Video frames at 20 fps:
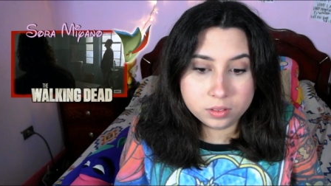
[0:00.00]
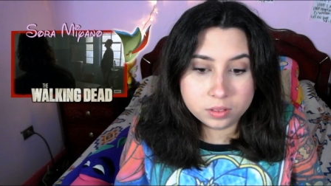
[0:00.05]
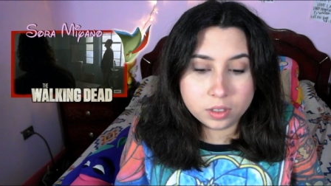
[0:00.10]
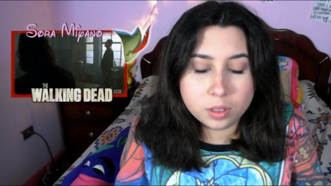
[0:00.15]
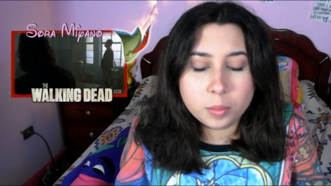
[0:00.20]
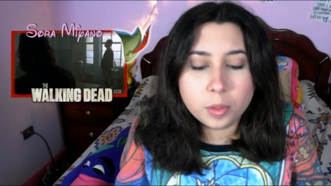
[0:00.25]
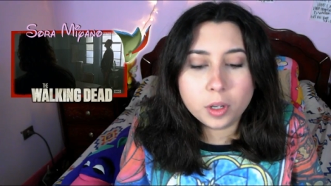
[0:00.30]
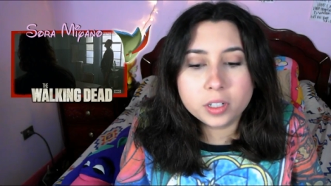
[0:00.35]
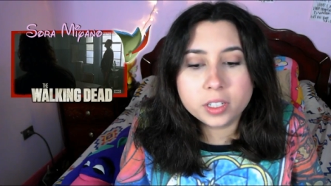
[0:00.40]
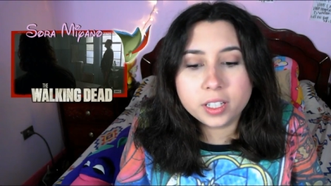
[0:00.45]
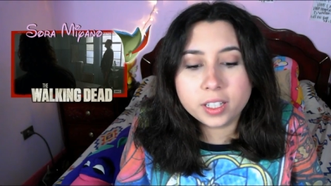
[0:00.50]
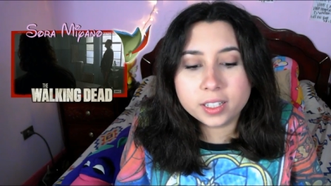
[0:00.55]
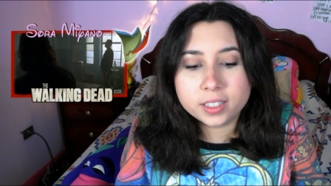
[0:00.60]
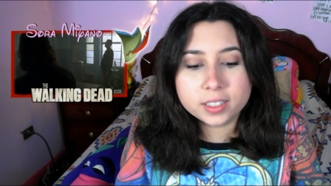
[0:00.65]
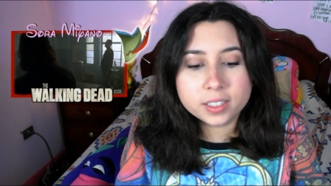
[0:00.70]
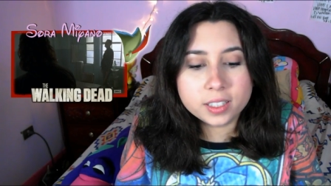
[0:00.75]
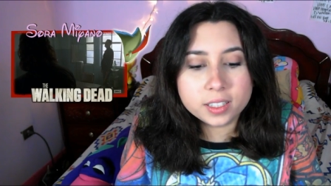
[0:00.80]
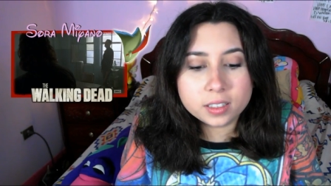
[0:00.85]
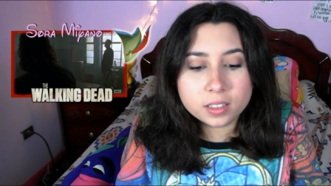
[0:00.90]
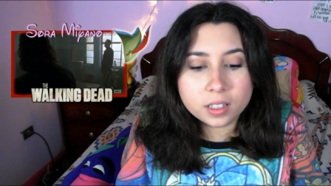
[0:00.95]
Come on,
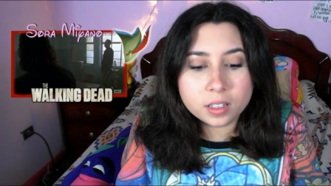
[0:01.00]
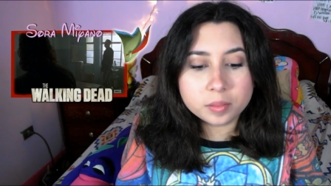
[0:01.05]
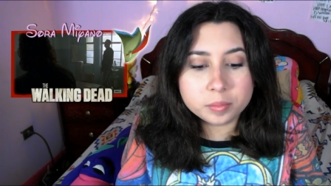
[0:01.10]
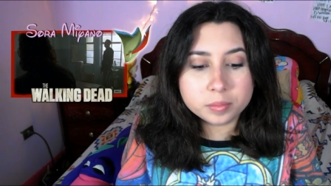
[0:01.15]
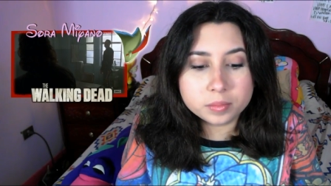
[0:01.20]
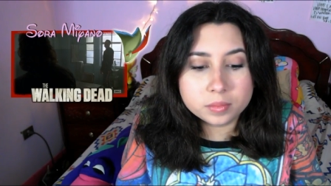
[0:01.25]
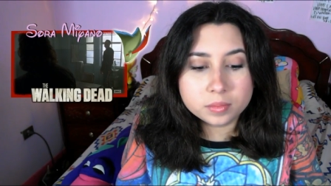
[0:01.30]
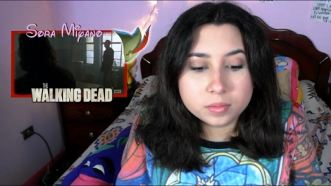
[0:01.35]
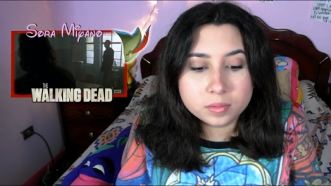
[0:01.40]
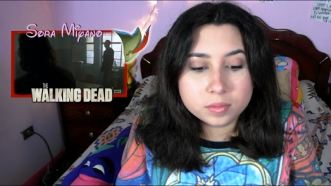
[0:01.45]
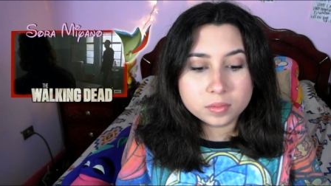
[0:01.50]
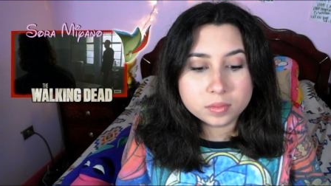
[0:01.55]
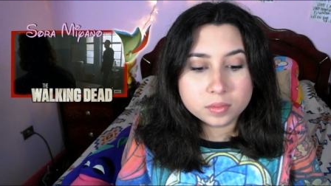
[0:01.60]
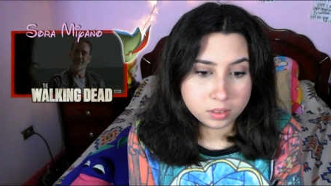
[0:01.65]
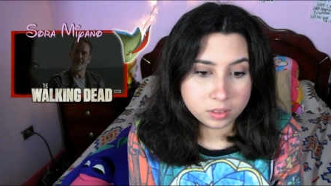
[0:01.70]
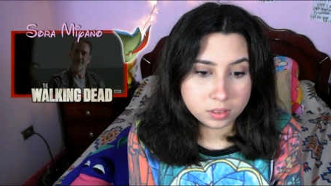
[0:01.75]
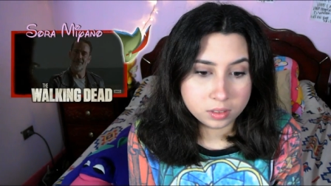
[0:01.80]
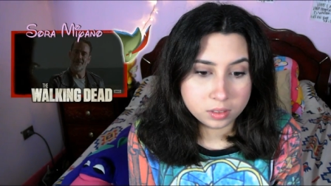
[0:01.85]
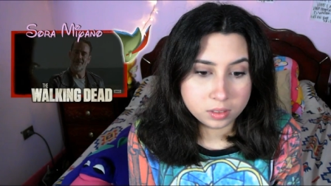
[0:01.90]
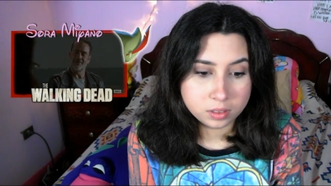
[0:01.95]
Negan, kill him.
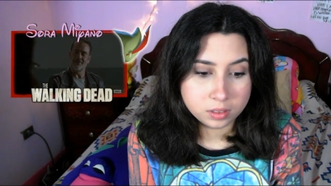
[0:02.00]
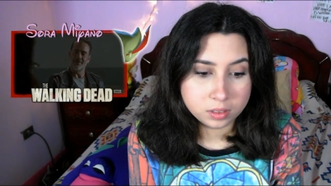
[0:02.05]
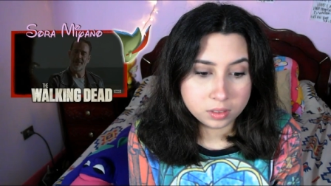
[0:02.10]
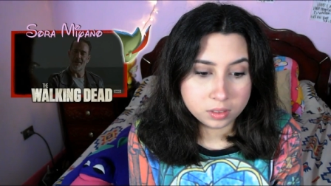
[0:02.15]
To